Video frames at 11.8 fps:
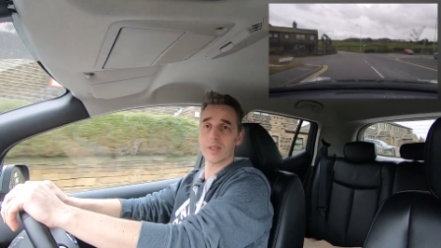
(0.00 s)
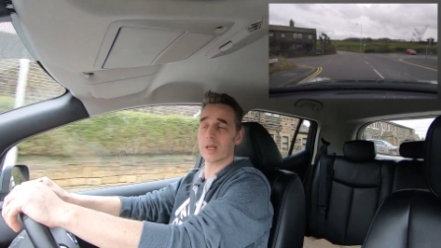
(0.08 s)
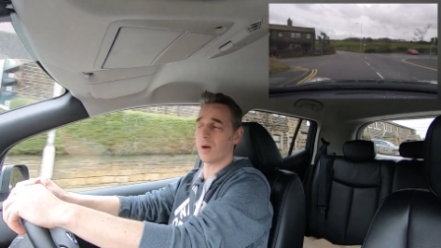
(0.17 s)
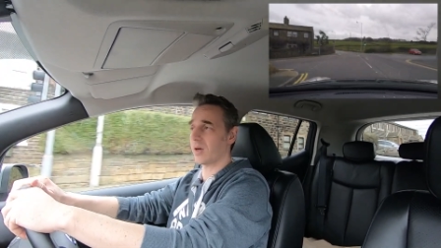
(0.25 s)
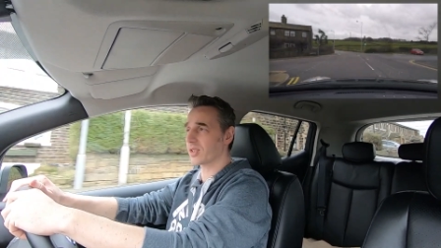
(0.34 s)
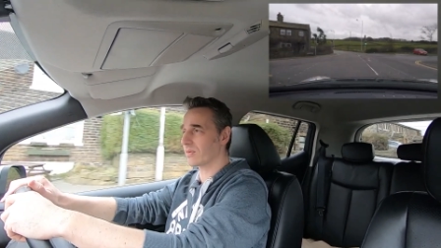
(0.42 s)
The
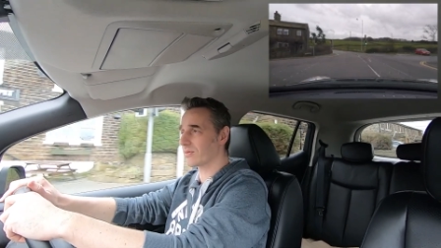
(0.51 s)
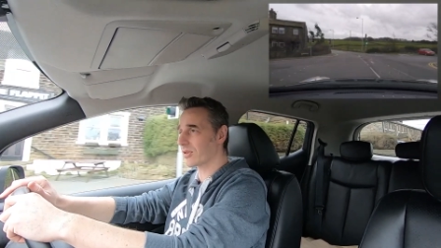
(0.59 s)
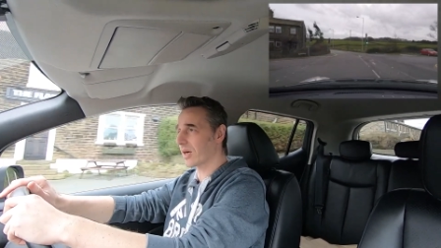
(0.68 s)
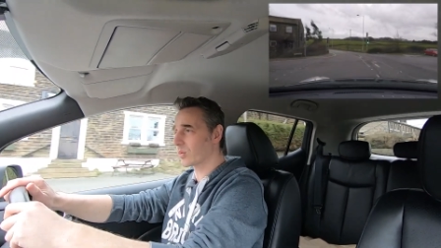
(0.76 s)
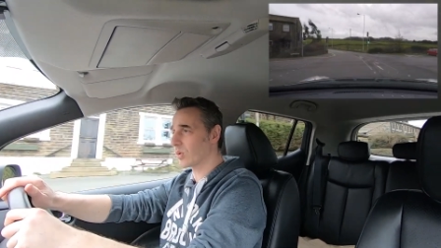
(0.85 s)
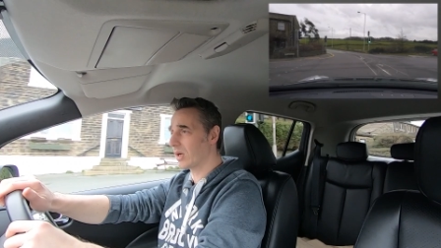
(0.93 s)
cars in
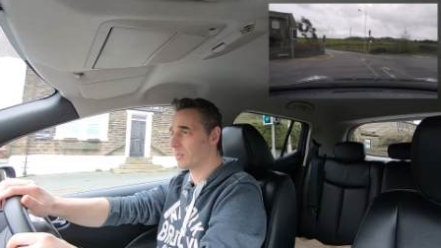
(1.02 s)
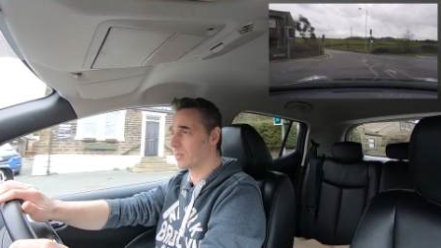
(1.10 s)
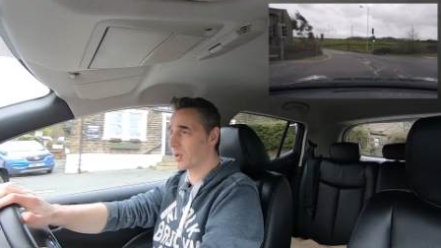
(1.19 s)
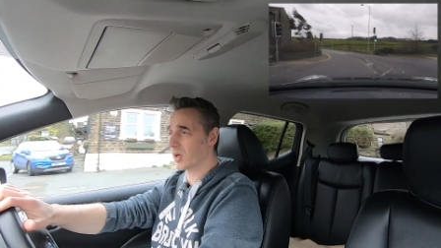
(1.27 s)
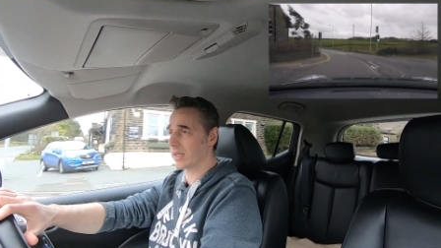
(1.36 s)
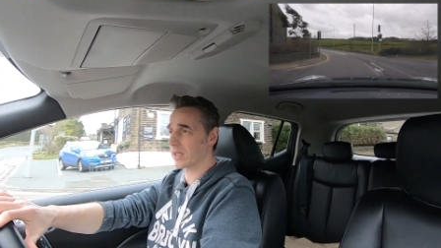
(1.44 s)
front were
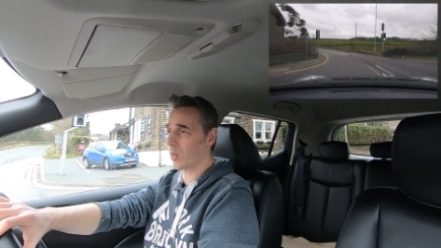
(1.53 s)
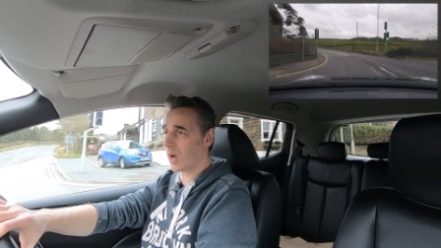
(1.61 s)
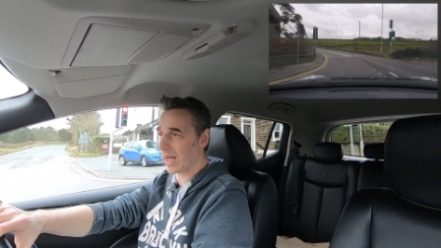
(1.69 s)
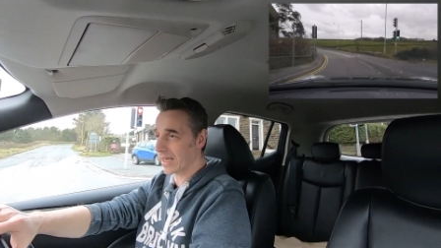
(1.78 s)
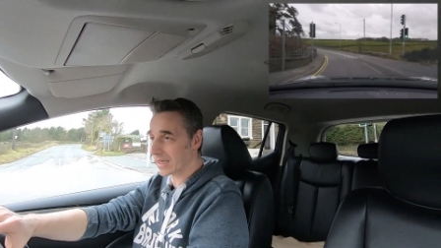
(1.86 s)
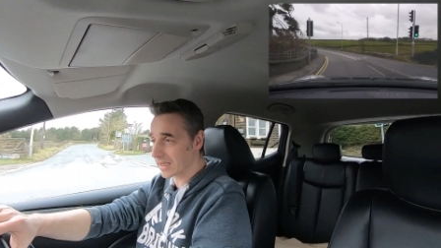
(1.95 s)
pulling
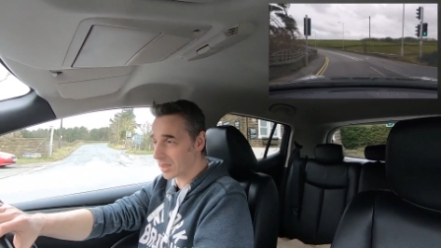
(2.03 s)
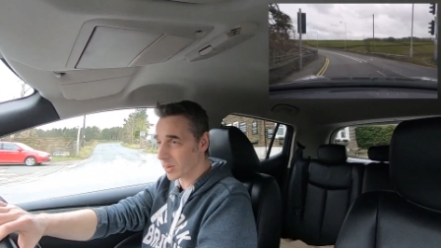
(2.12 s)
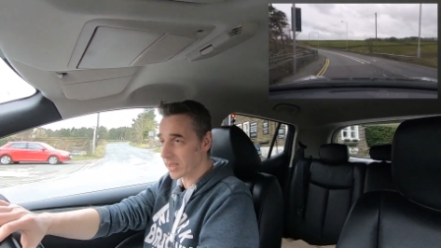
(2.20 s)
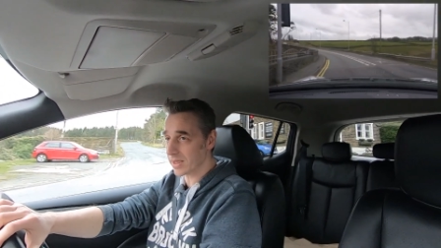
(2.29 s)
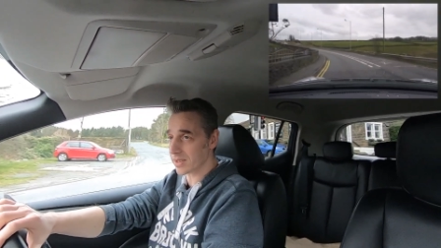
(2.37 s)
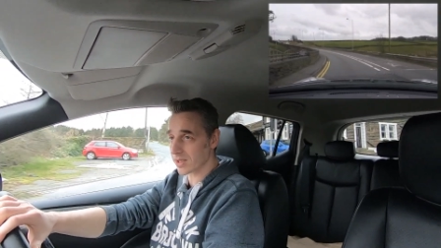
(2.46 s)
away a little
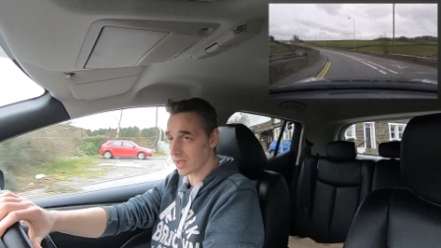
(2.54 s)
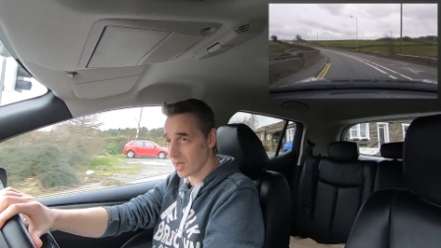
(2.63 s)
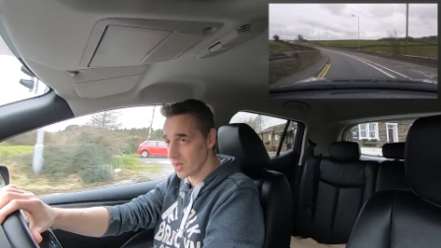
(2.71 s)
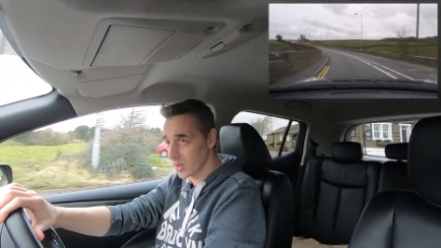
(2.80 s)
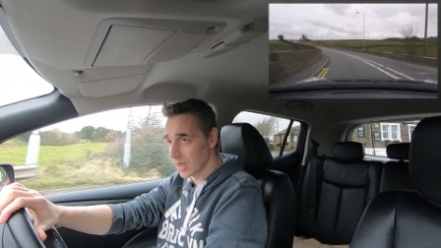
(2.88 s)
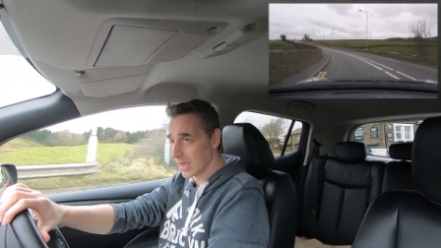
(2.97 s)
bit,
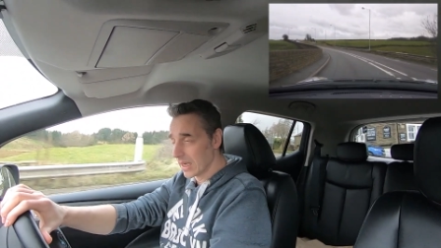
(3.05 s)
so